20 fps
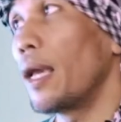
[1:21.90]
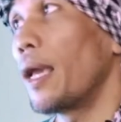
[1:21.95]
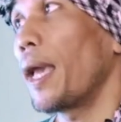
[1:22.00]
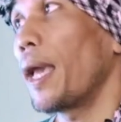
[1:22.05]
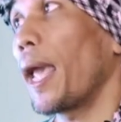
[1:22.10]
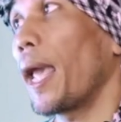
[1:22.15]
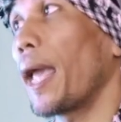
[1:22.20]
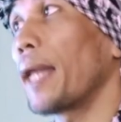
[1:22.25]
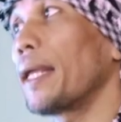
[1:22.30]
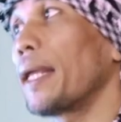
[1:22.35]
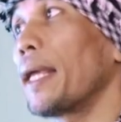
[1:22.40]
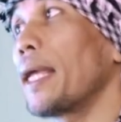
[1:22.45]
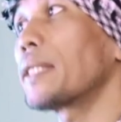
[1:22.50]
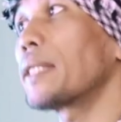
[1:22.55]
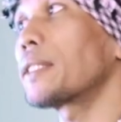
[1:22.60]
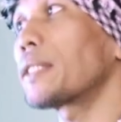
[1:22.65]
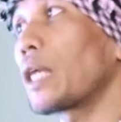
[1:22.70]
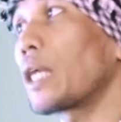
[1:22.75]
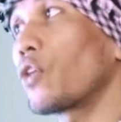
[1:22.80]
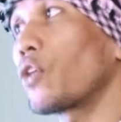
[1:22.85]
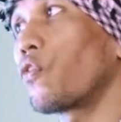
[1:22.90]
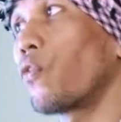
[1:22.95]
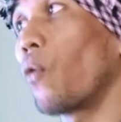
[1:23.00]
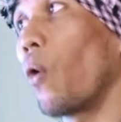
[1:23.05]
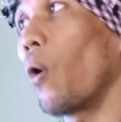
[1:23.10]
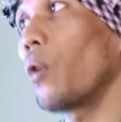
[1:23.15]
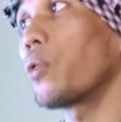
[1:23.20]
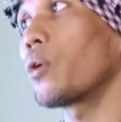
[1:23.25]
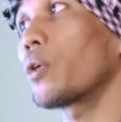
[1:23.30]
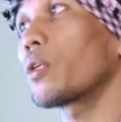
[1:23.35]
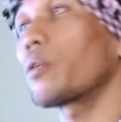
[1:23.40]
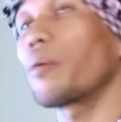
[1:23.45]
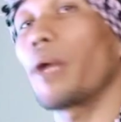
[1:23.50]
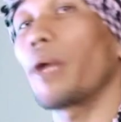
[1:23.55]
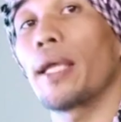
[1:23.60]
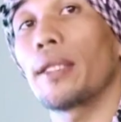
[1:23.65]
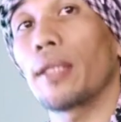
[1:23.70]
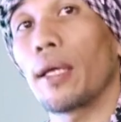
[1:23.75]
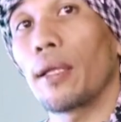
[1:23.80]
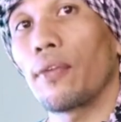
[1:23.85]
and inside the folder
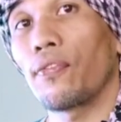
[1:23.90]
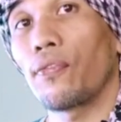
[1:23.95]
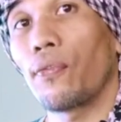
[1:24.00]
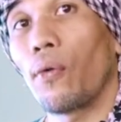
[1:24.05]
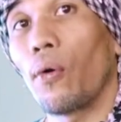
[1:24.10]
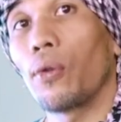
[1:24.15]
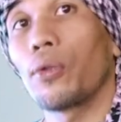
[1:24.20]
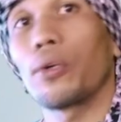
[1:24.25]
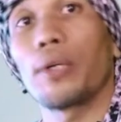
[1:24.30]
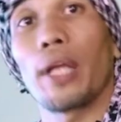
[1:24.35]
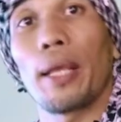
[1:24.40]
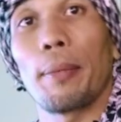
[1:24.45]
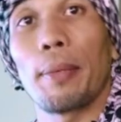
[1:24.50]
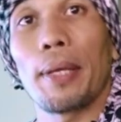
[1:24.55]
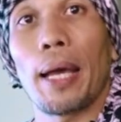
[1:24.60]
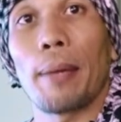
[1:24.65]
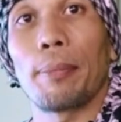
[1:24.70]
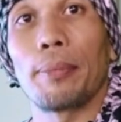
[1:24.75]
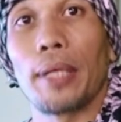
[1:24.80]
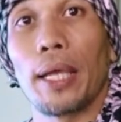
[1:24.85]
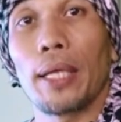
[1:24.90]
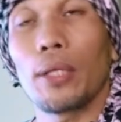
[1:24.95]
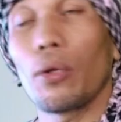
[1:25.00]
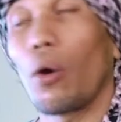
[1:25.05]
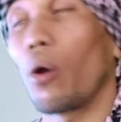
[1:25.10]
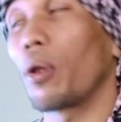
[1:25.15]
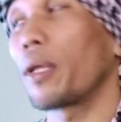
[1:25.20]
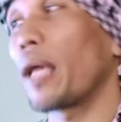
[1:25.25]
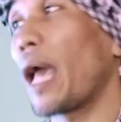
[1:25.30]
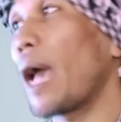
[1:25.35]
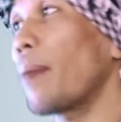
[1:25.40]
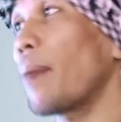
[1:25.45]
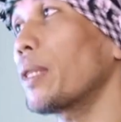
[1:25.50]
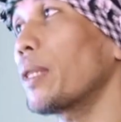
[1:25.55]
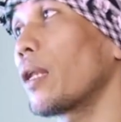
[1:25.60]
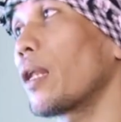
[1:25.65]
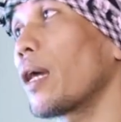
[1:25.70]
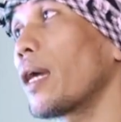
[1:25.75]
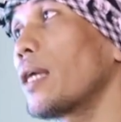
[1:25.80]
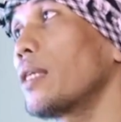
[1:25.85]
create a folder naming update all
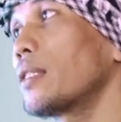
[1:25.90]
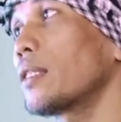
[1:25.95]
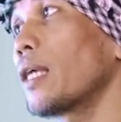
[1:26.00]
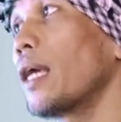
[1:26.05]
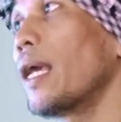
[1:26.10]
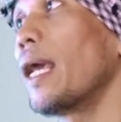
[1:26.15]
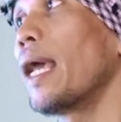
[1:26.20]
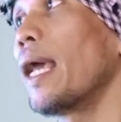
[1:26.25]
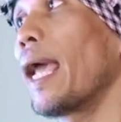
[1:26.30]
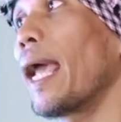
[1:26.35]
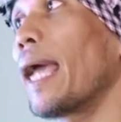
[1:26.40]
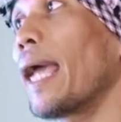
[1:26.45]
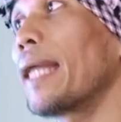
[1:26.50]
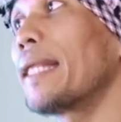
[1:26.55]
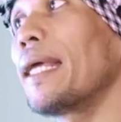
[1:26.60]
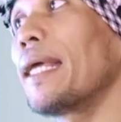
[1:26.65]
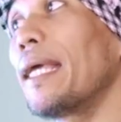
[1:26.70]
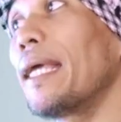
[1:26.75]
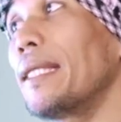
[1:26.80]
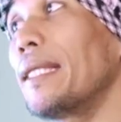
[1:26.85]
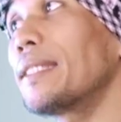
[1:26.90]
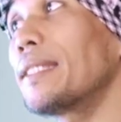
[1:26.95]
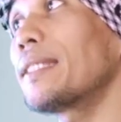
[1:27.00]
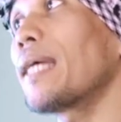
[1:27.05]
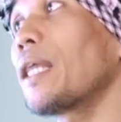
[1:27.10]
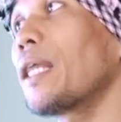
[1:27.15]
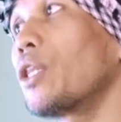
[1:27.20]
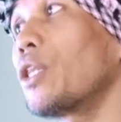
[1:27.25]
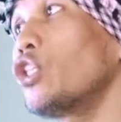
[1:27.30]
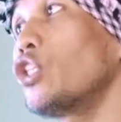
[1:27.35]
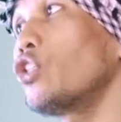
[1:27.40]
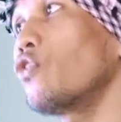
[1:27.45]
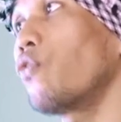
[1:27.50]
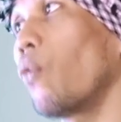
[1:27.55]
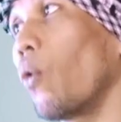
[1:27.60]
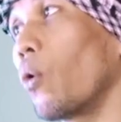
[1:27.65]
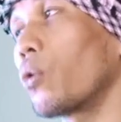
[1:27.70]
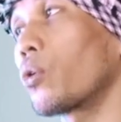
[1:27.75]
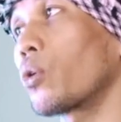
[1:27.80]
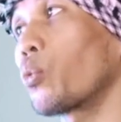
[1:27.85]
capitalized and inside this
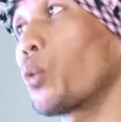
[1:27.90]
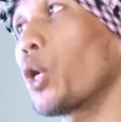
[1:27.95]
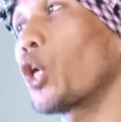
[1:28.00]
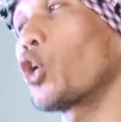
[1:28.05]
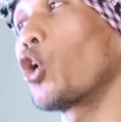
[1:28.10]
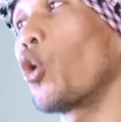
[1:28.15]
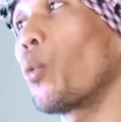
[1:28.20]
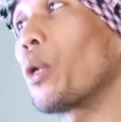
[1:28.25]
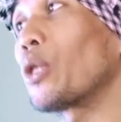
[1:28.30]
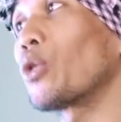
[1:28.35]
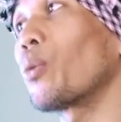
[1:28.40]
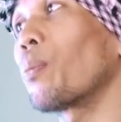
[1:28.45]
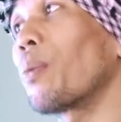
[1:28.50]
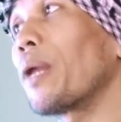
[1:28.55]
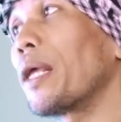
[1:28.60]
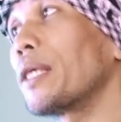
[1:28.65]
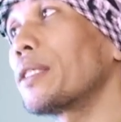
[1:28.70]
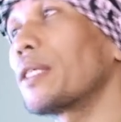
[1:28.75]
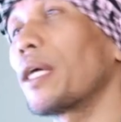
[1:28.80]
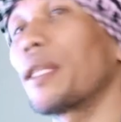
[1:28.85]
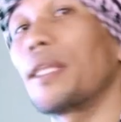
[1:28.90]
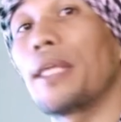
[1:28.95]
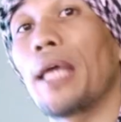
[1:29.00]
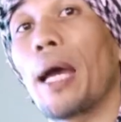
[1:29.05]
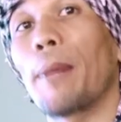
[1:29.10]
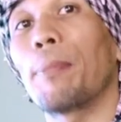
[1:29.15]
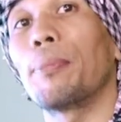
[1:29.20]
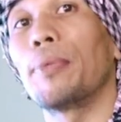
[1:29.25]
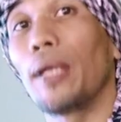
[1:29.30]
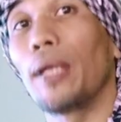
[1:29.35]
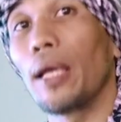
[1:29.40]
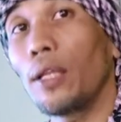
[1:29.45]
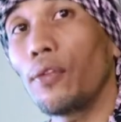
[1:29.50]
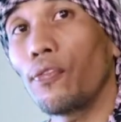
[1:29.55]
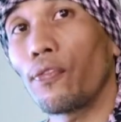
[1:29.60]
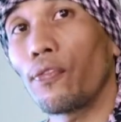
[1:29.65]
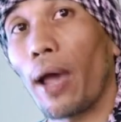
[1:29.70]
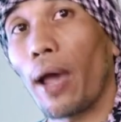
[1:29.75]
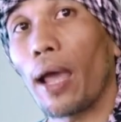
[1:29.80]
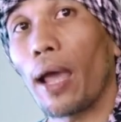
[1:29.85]
folder we are going to place the update
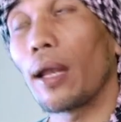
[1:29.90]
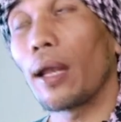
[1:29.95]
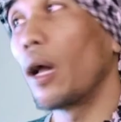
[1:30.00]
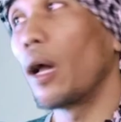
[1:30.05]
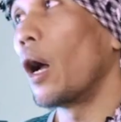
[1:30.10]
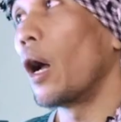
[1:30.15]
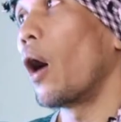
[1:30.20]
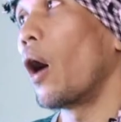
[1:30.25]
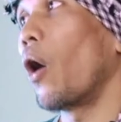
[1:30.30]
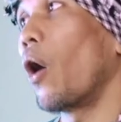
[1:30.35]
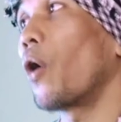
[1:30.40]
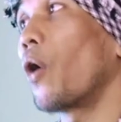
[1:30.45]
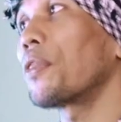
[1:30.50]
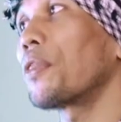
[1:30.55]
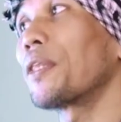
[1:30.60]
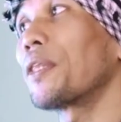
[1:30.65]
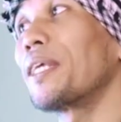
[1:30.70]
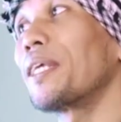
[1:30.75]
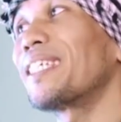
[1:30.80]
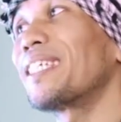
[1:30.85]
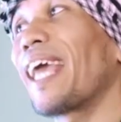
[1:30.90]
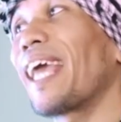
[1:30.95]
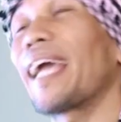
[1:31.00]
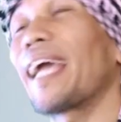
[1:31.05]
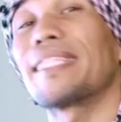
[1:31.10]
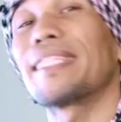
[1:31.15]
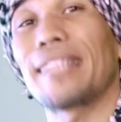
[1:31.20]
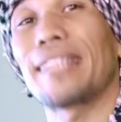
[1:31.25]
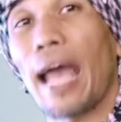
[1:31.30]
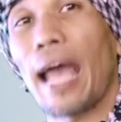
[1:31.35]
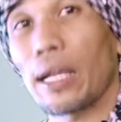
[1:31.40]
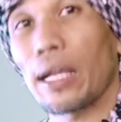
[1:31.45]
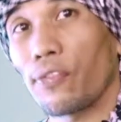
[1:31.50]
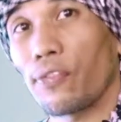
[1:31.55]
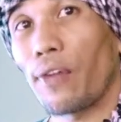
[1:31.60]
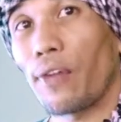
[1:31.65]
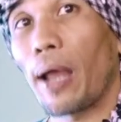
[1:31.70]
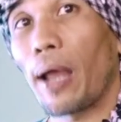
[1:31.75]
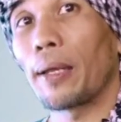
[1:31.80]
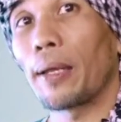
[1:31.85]
file on this exact
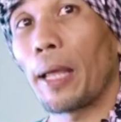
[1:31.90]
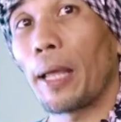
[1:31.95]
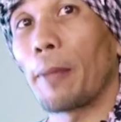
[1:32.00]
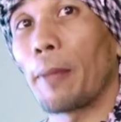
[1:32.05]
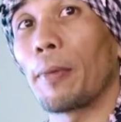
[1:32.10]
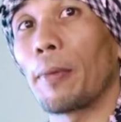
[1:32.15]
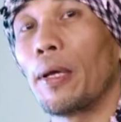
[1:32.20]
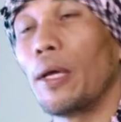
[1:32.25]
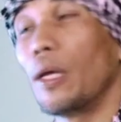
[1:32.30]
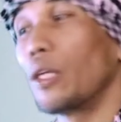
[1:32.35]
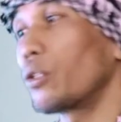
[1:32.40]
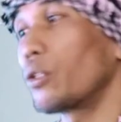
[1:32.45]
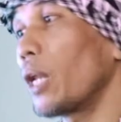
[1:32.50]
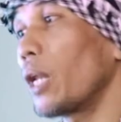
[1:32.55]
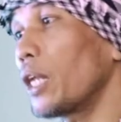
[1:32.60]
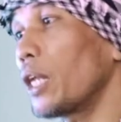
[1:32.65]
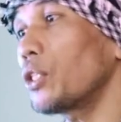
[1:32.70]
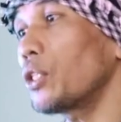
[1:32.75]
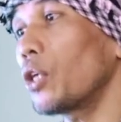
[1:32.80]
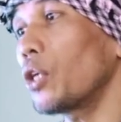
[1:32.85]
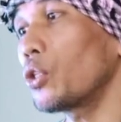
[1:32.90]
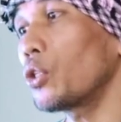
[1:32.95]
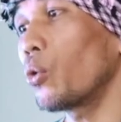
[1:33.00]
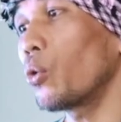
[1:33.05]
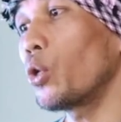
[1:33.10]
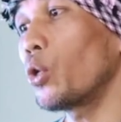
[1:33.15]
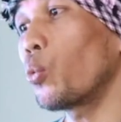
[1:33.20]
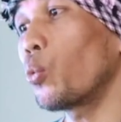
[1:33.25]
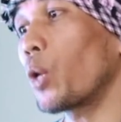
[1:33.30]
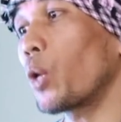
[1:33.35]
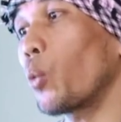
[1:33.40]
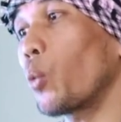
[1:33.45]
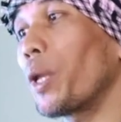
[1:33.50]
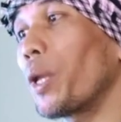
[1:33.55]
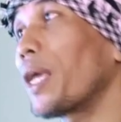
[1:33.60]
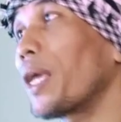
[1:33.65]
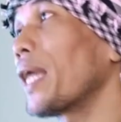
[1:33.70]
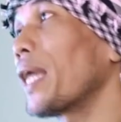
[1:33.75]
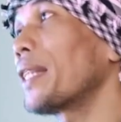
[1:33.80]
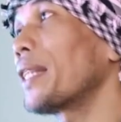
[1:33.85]
file name so let us show you where we
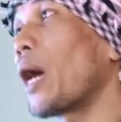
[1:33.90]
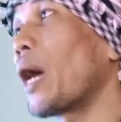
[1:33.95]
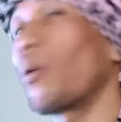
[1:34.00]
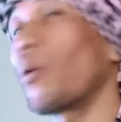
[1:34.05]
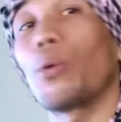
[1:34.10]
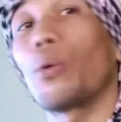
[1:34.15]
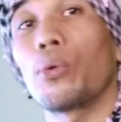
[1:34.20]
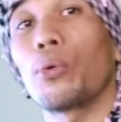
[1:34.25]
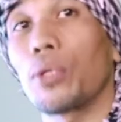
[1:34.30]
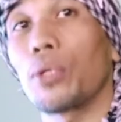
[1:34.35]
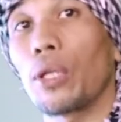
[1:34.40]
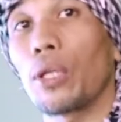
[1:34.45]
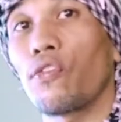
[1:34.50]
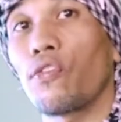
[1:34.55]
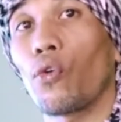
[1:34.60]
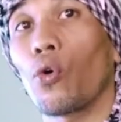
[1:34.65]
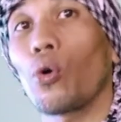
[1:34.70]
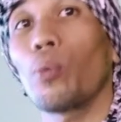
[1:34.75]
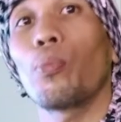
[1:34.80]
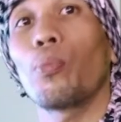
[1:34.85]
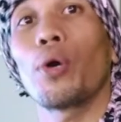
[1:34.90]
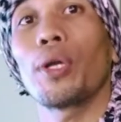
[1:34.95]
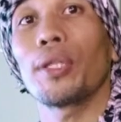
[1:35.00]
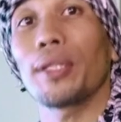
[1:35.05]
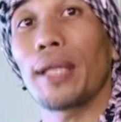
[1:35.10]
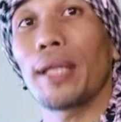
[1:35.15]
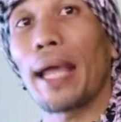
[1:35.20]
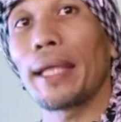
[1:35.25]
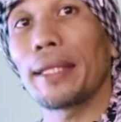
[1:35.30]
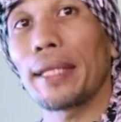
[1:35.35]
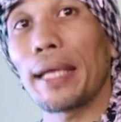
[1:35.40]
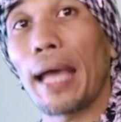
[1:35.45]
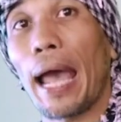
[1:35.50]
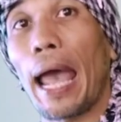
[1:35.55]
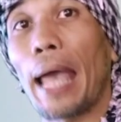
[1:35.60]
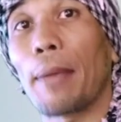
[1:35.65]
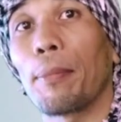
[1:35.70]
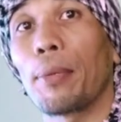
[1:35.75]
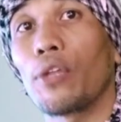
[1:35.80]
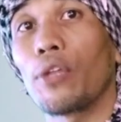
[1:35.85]
can download the 4.90
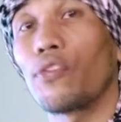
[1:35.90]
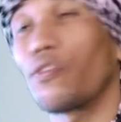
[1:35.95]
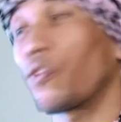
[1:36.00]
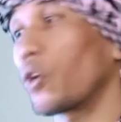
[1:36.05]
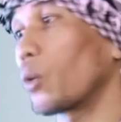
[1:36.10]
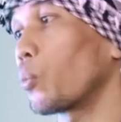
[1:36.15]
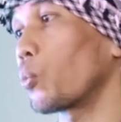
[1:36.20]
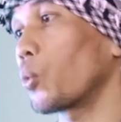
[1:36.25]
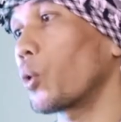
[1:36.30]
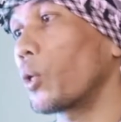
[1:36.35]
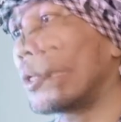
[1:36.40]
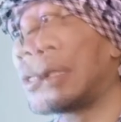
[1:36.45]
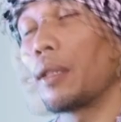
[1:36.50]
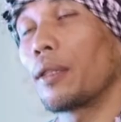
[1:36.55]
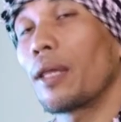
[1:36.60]
hybrid firmware.